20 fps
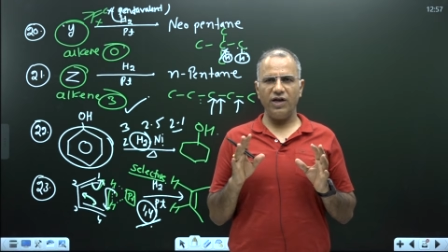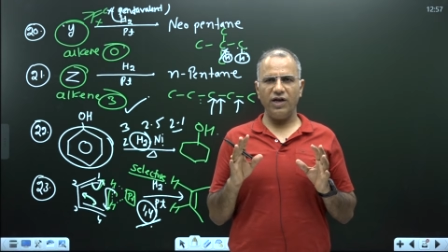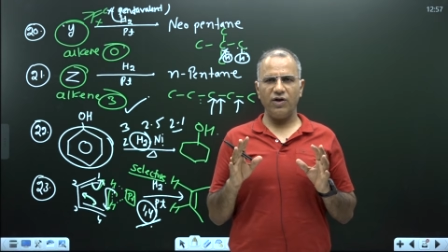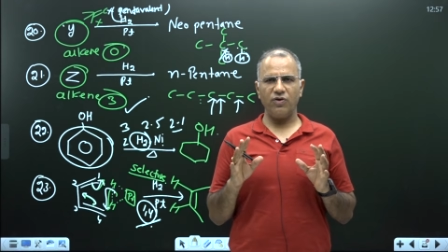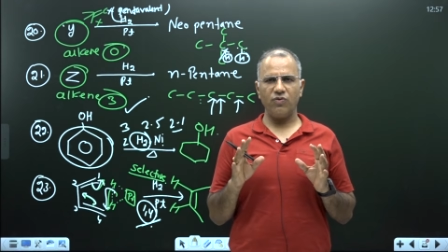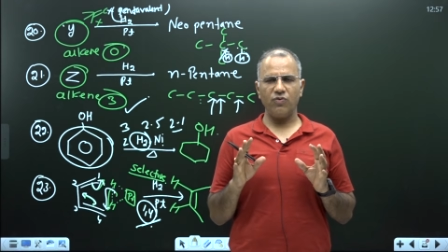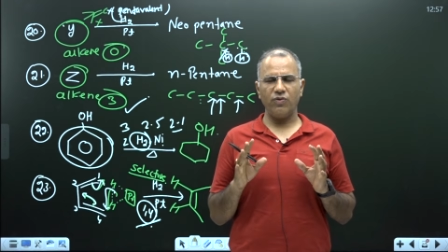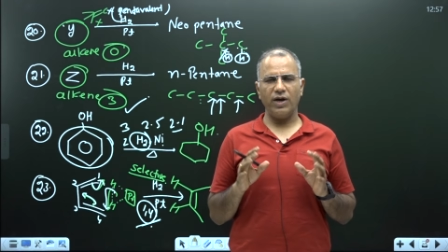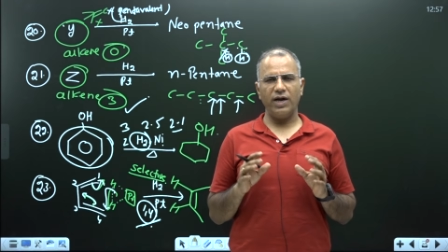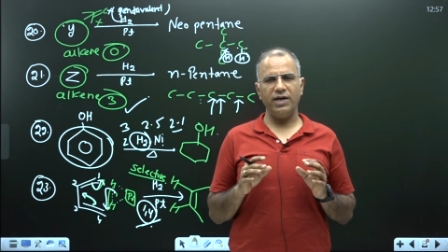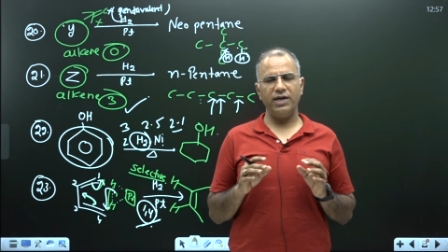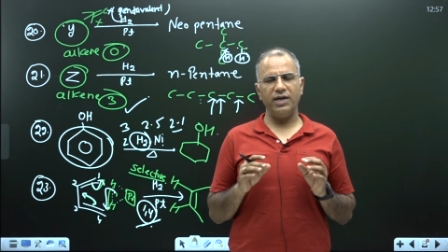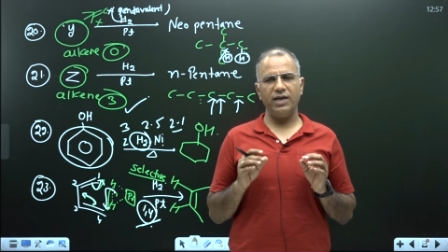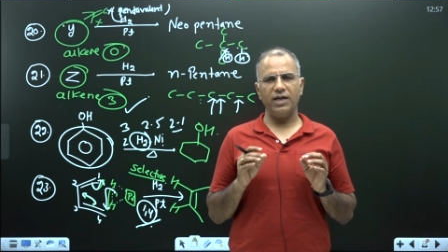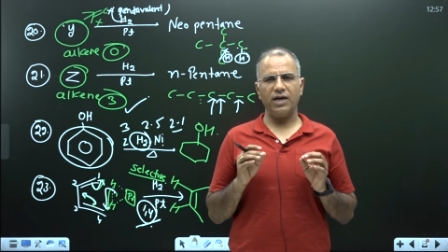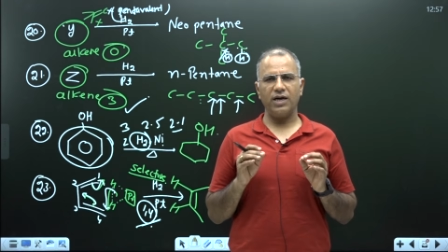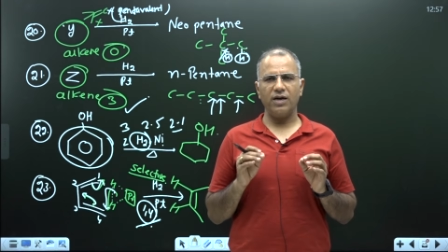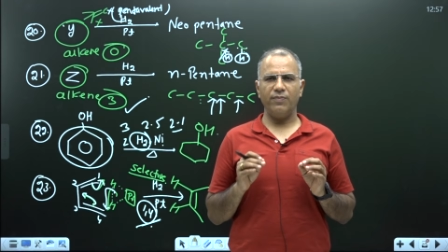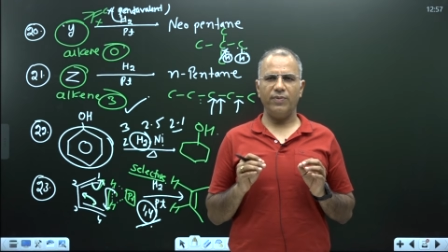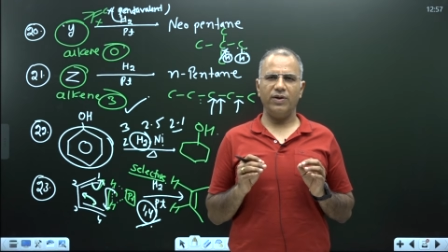to write in
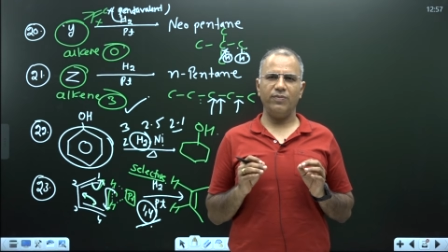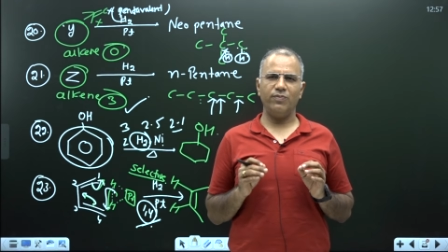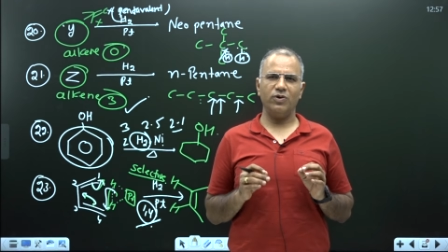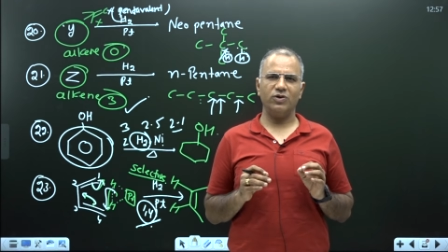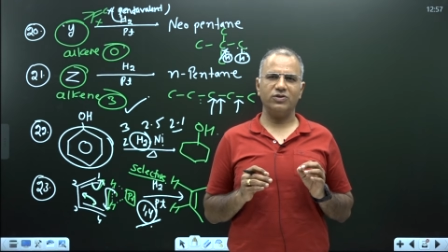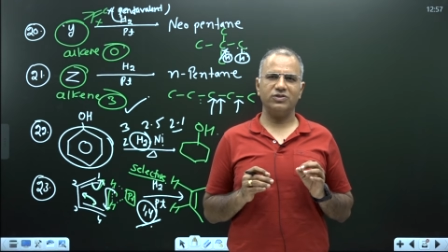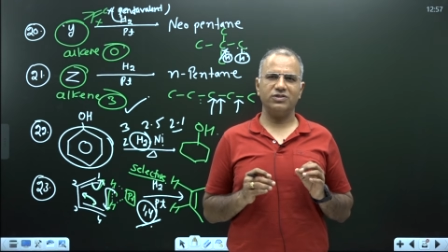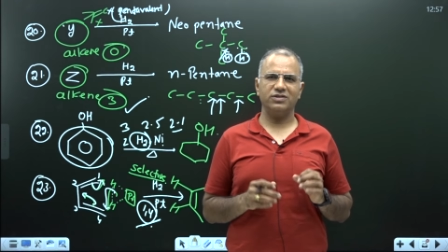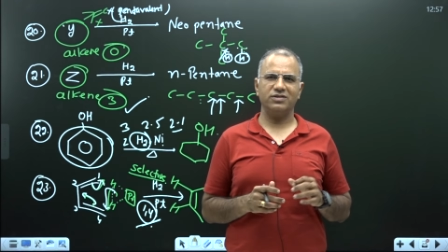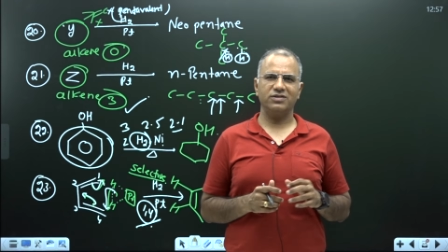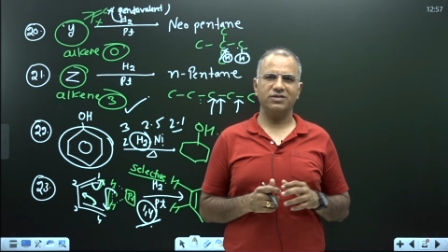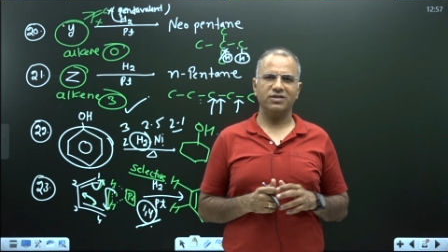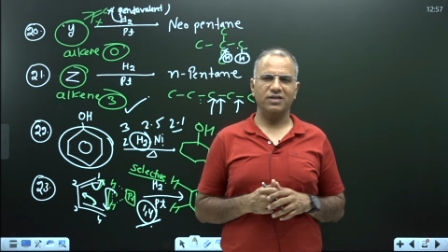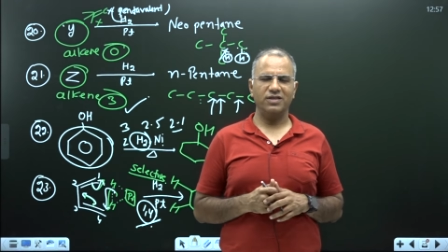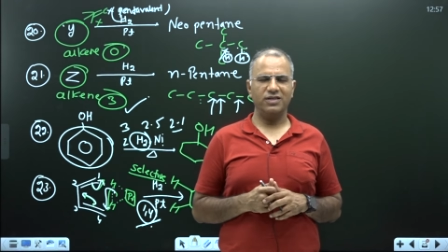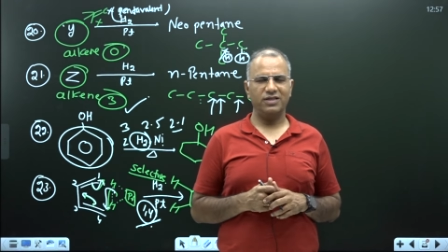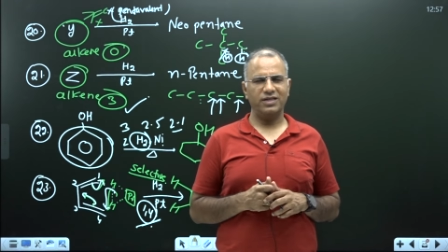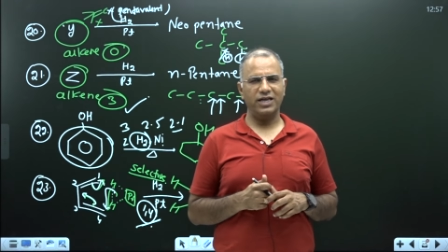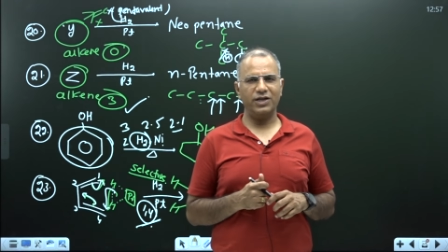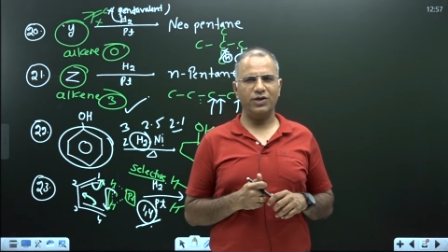the comment box.
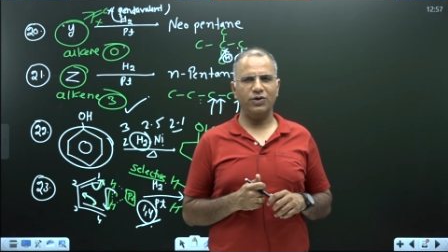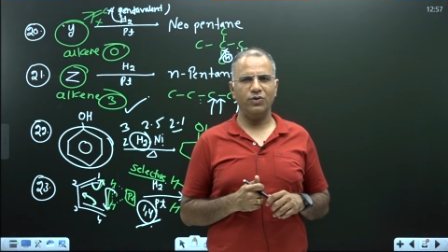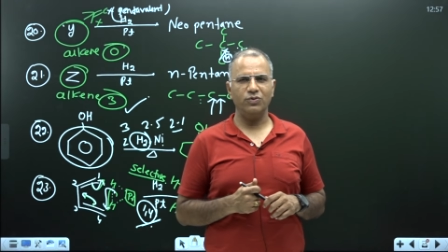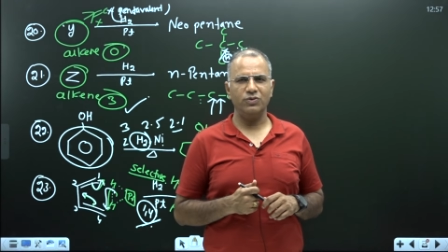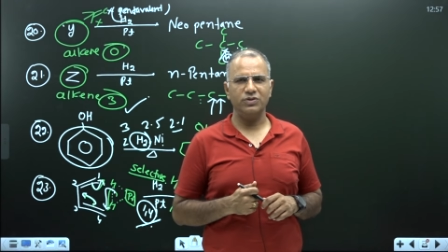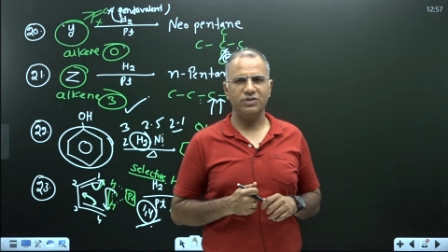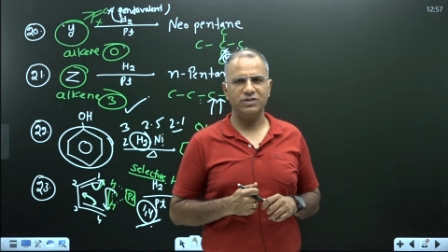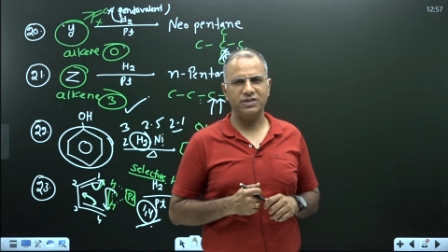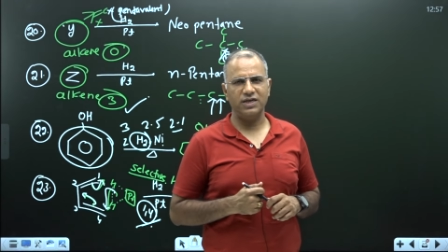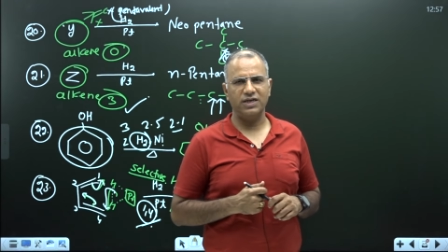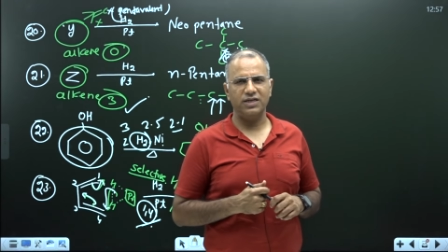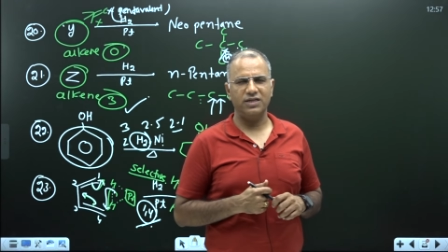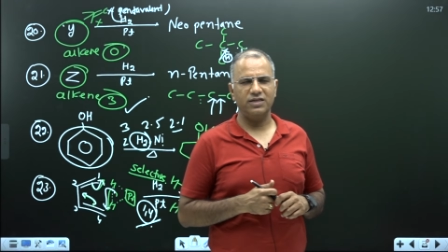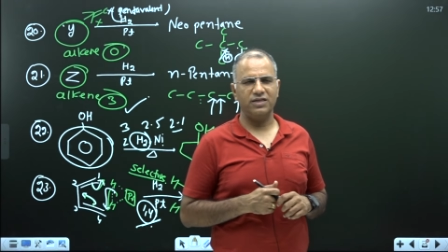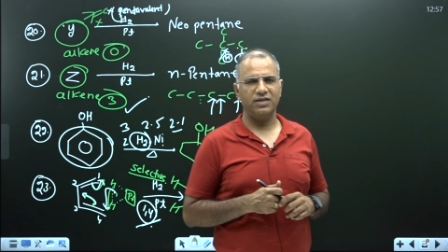Thank you. Jai